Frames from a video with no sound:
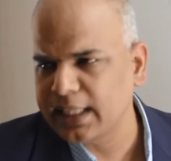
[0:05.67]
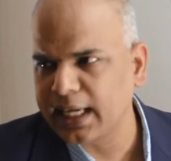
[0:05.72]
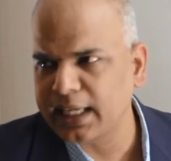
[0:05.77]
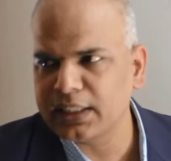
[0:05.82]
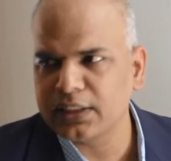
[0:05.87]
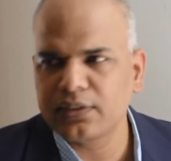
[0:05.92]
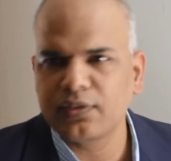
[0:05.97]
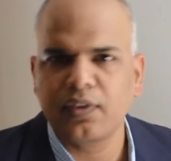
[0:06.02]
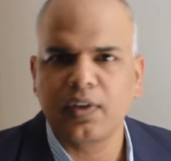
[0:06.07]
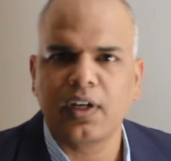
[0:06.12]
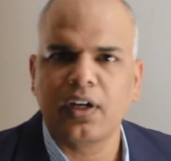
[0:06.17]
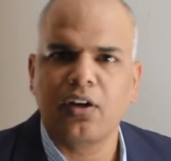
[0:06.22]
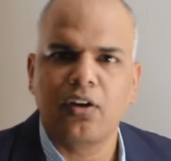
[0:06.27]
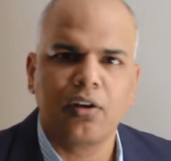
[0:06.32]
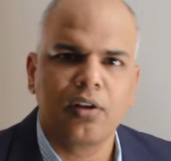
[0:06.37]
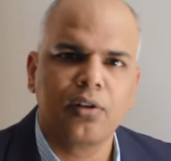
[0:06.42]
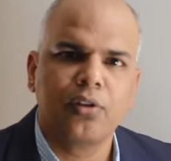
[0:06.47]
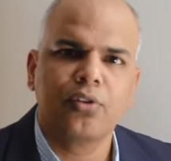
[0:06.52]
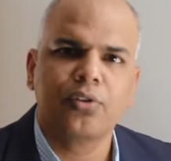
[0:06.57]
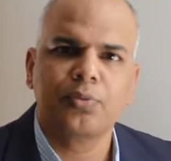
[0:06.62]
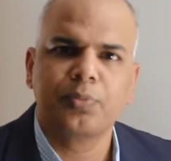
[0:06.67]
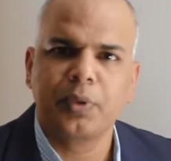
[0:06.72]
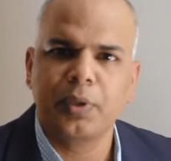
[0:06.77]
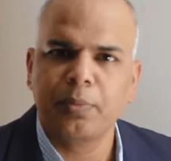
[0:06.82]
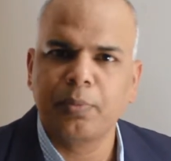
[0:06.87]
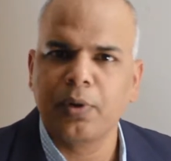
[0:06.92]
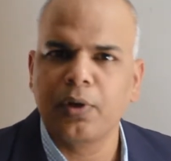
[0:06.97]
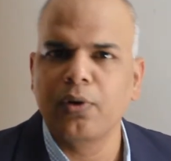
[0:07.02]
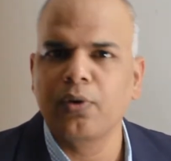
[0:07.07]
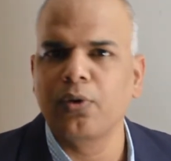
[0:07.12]
Thanks for all those
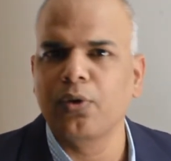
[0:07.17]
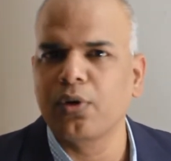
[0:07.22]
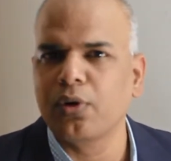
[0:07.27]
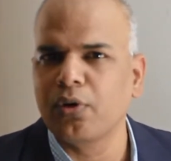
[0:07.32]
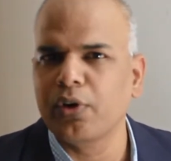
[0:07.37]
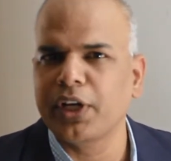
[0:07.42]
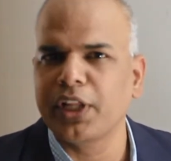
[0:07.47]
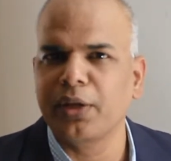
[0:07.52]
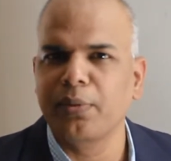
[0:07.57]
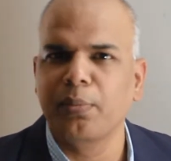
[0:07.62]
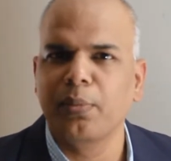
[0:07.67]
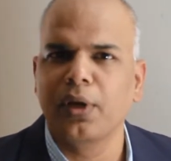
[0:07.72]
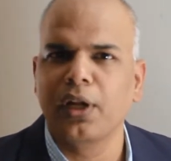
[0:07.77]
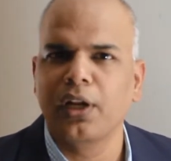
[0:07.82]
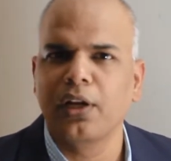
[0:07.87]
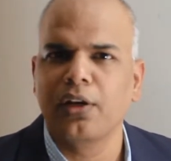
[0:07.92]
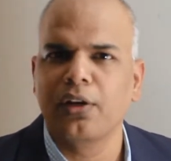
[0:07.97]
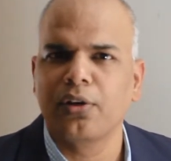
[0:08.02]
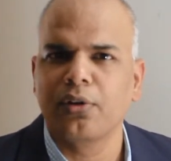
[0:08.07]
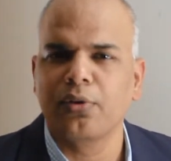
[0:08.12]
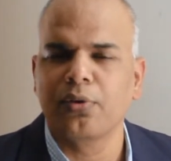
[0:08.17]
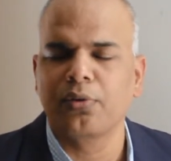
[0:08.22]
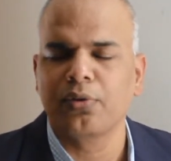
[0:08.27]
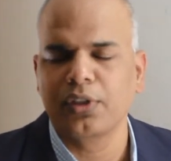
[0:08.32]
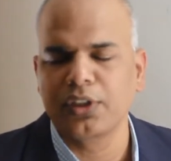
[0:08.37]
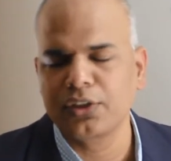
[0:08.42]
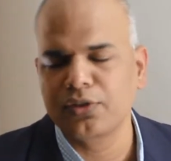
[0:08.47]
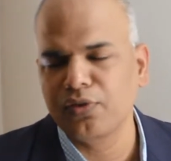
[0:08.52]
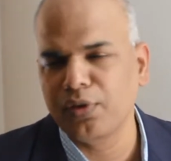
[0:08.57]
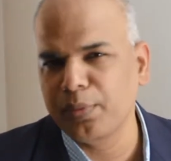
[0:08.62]
people who wrote email to
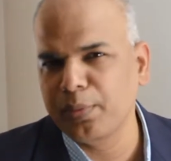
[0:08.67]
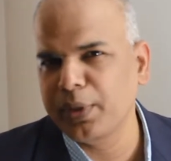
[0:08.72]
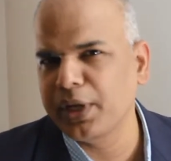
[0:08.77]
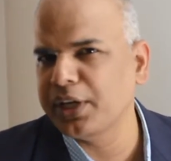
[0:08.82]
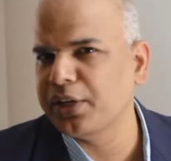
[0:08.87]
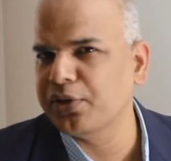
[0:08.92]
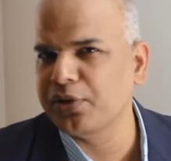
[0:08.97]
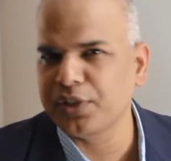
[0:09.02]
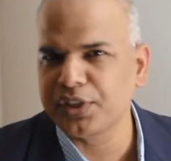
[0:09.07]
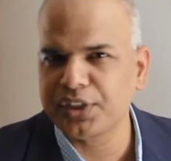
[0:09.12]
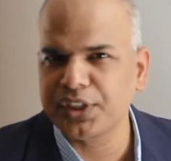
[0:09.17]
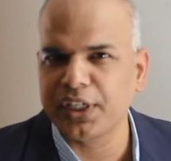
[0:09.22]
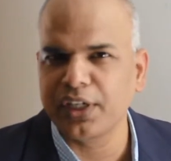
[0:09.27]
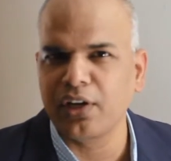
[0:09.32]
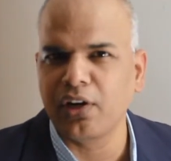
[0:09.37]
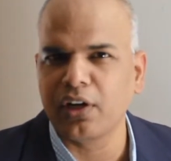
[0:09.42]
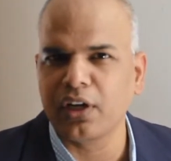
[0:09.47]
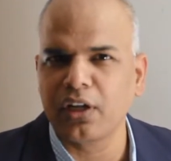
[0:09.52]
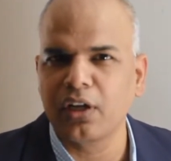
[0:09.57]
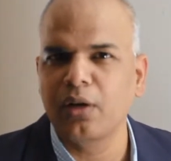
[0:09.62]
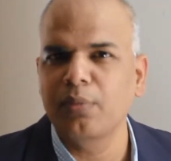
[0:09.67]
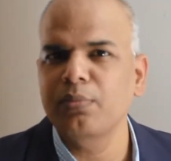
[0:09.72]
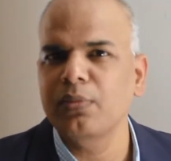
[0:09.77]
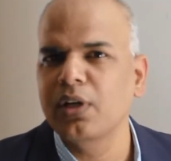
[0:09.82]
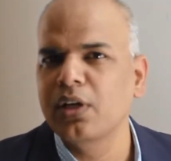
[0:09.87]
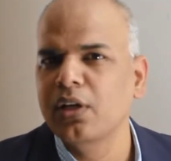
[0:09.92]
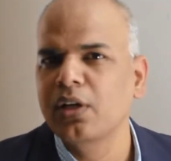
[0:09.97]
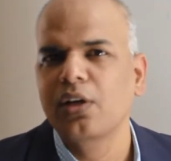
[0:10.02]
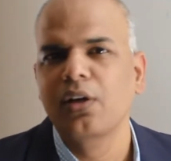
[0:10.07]
h1b@usa.com.